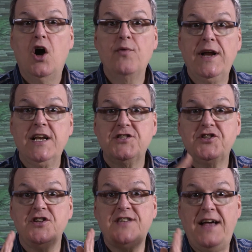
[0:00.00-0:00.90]
All right,
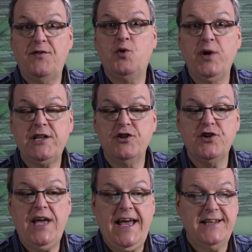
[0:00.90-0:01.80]
let's just have a quick
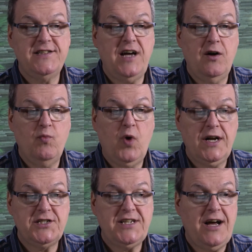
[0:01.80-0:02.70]
look at
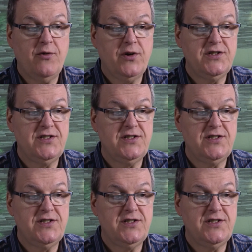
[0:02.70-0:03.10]
Watchtower.